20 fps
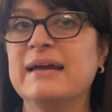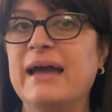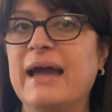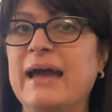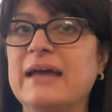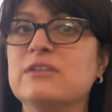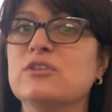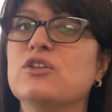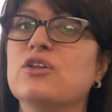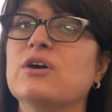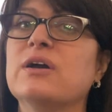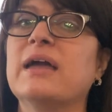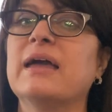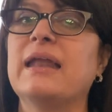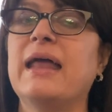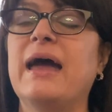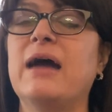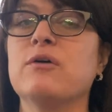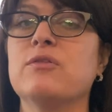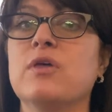and look at
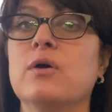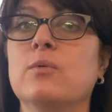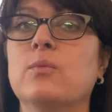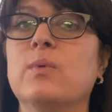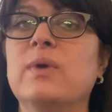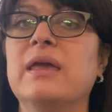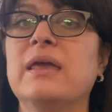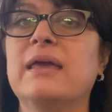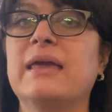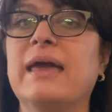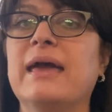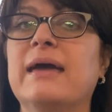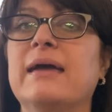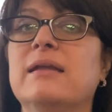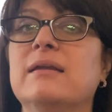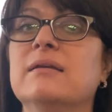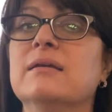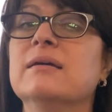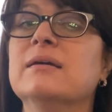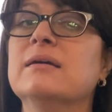how that we
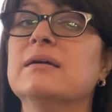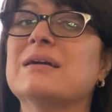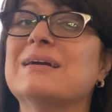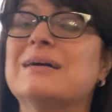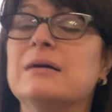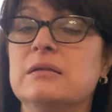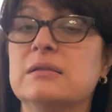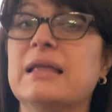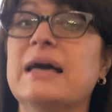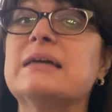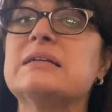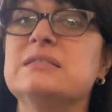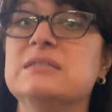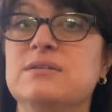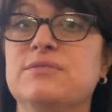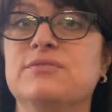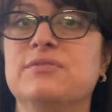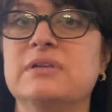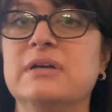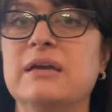can
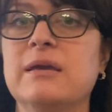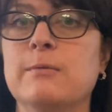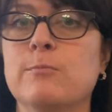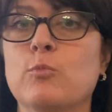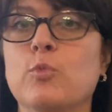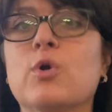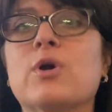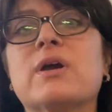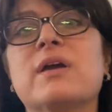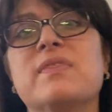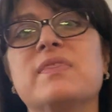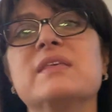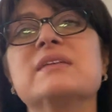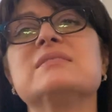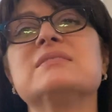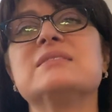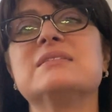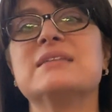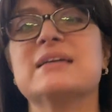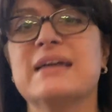collectively work at
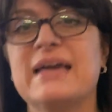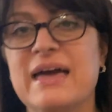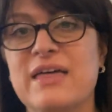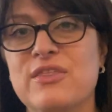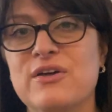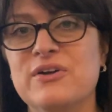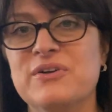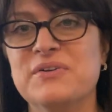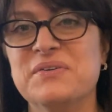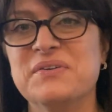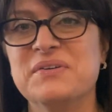this together.